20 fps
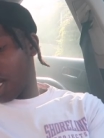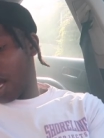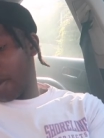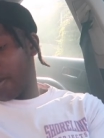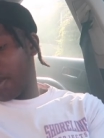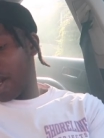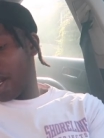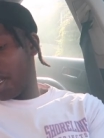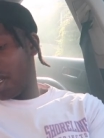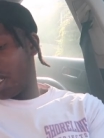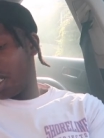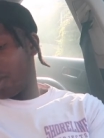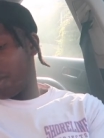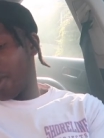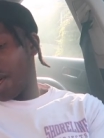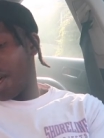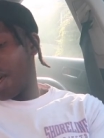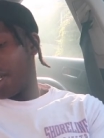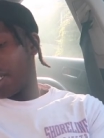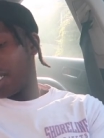I'm probably on
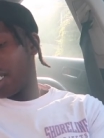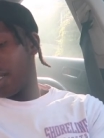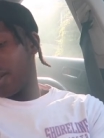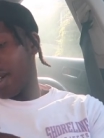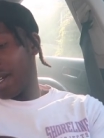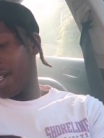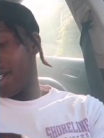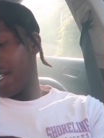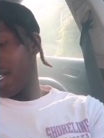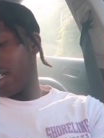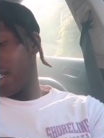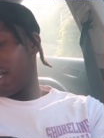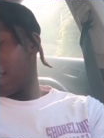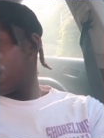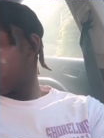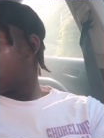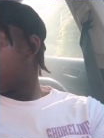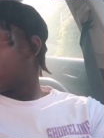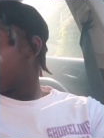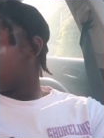some hot shit right now.
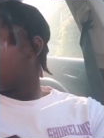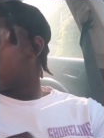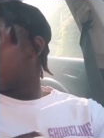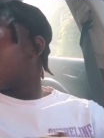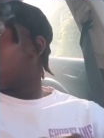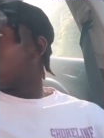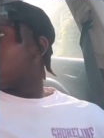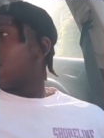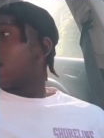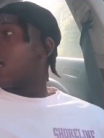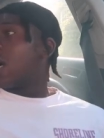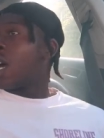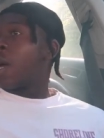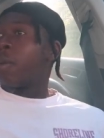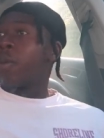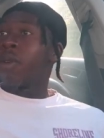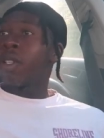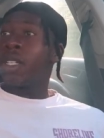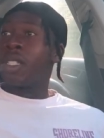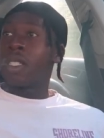
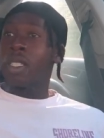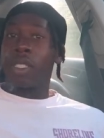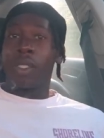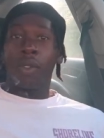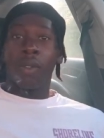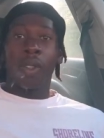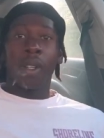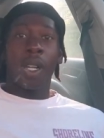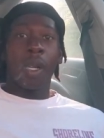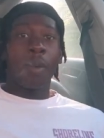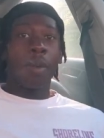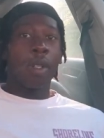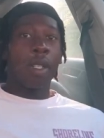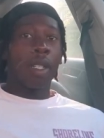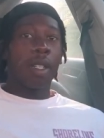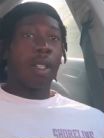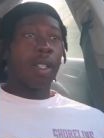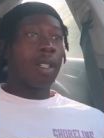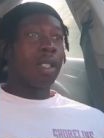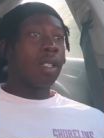I'm really just
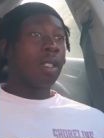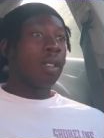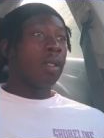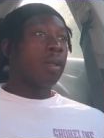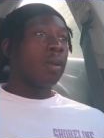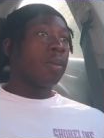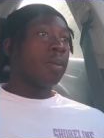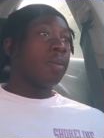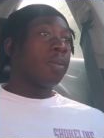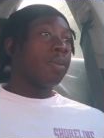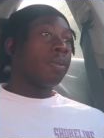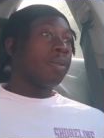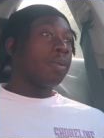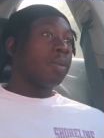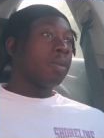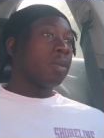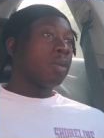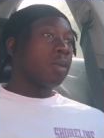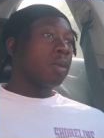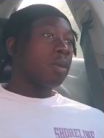rambling
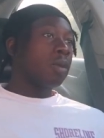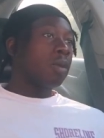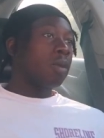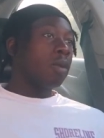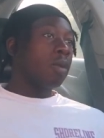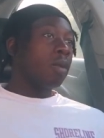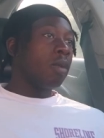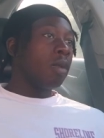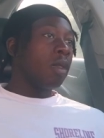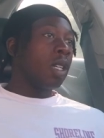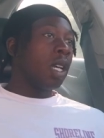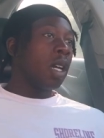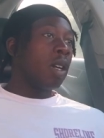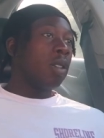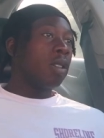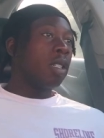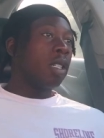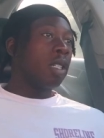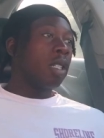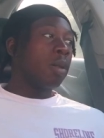on. I
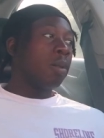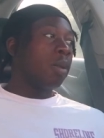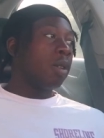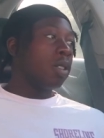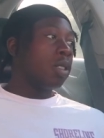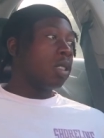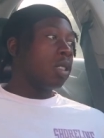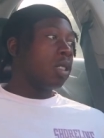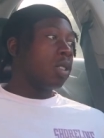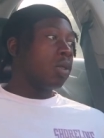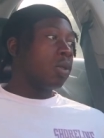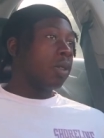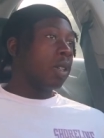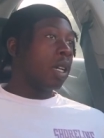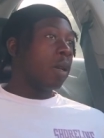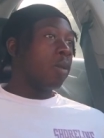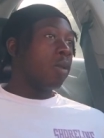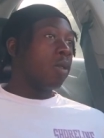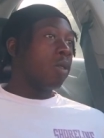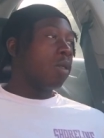don't think you're supposed to just
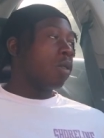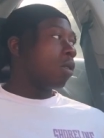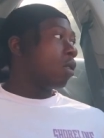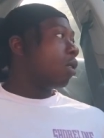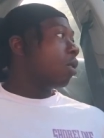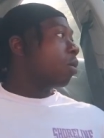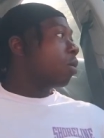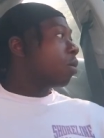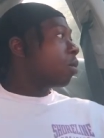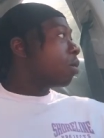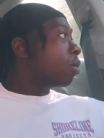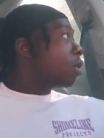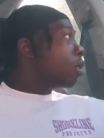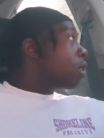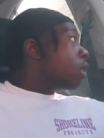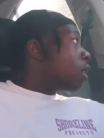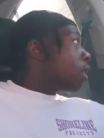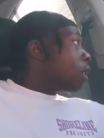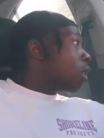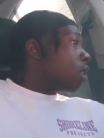ramble in
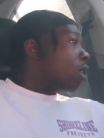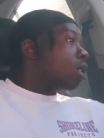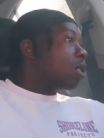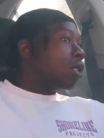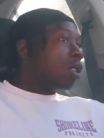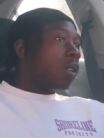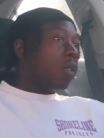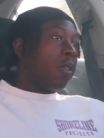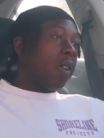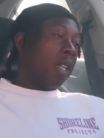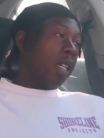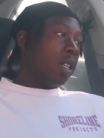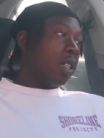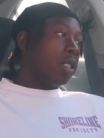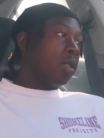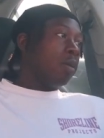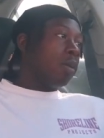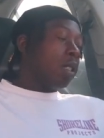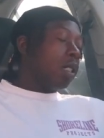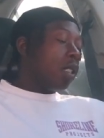YouTube
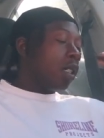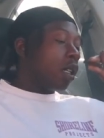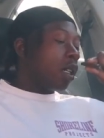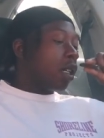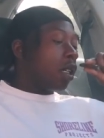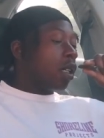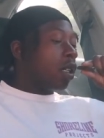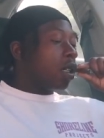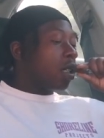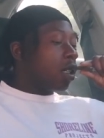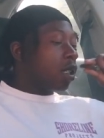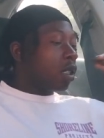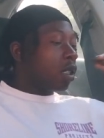videos, but yeah.